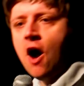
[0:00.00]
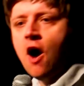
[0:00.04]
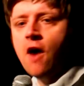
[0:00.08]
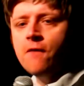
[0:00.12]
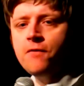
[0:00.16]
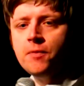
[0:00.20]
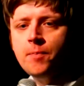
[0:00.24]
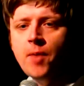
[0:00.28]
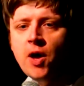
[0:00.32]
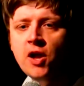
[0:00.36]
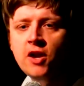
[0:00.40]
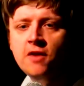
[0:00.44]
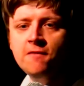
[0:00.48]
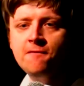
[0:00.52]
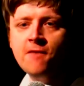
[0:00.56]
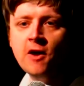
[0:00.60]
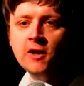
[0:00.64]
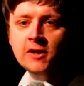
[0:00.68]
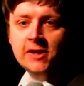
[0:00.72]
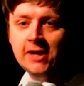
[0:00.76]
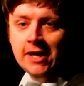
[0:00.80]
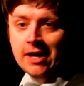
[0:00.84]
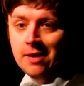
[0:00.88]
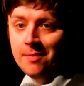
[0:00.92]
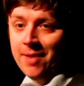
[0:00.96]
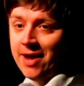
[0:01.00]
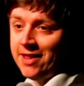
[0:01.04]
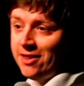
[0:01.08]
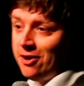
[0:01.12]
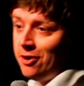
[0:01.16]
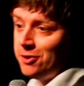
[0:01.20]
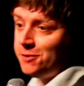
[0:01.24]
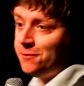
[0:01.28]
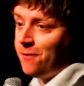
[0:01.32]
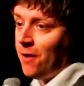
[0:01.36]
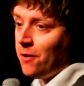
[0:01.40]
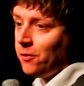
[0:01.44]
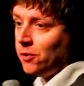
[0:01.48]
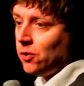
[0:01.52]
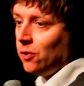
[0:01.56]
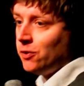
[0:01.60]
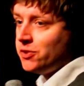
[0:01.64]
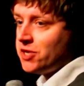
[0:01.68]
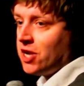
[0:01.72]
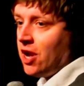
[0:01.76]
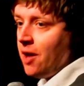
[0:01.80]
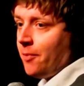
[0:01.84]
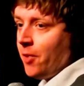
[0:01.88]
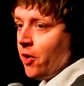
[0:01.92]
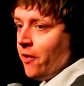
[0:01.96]
half a bottle of vodka made those phone
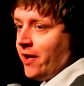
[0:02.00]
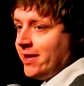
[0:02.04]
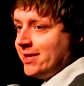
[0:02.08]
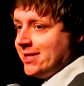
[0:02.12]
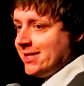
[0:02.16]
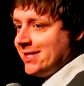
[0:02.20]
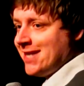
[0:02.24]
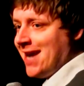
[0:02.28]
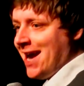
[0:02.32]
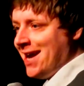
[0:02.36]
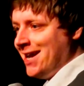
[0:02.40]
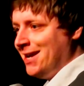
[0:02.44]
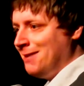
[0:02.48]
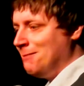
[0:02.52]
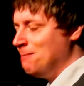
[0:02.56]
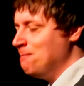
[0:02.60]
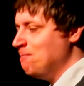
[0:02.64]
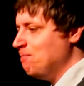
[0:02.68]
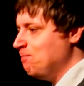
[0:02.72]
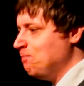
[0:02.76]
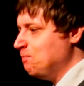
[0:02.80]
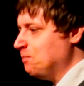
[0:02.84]
calls a lot more entertaining.